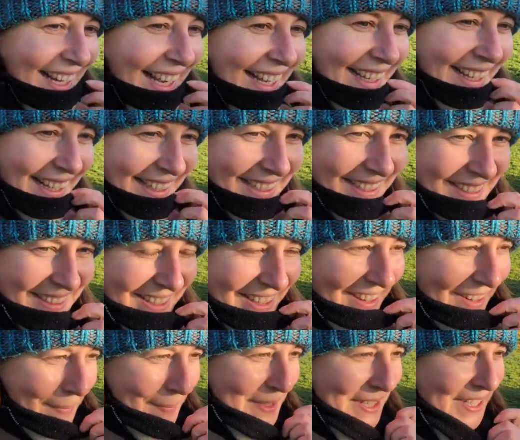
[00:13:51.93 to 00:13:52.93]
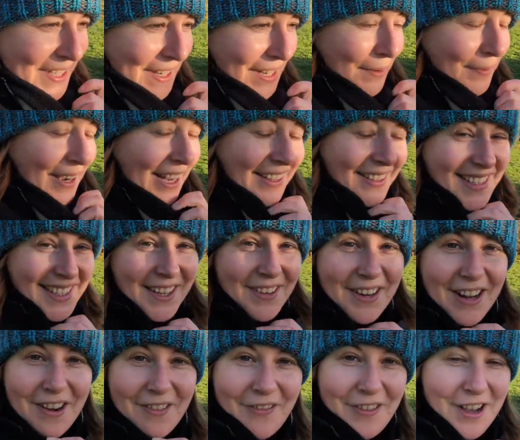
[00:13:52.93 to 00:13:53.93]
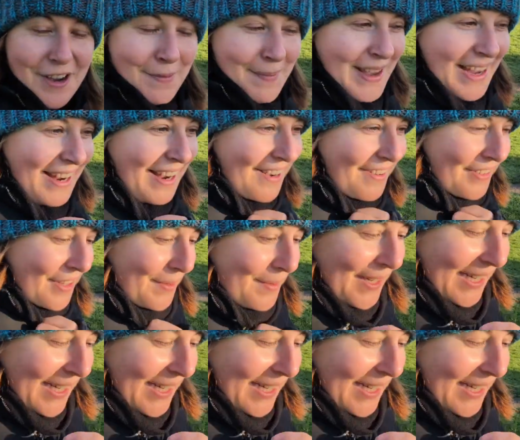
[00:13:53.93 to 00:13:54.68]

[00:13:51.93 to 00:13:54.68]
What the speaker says: yeah, that didn't go particularly well. So no filming over the